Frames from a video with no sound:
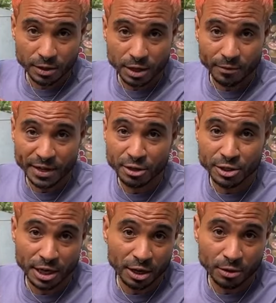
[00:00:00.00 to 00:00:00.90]
top veneer is
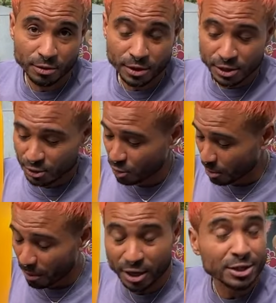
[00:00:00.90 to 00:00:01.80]
yellow. So the
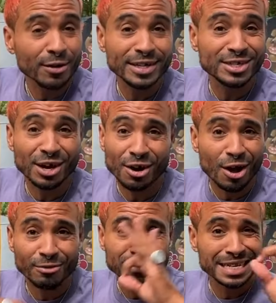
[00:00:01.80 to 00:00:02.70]
box already started
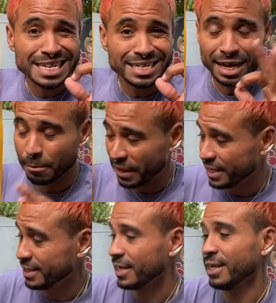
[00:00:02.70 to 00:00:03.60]
off
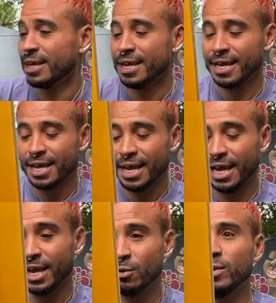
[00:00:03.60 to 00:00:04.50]
amazing.
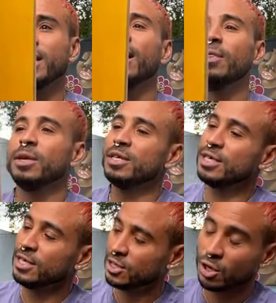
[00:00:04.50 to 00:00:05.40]
And we got this,
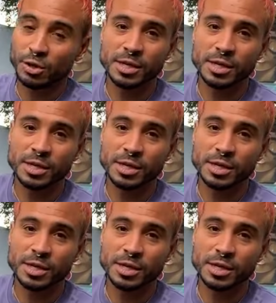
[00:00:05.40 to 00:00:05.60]
it's called the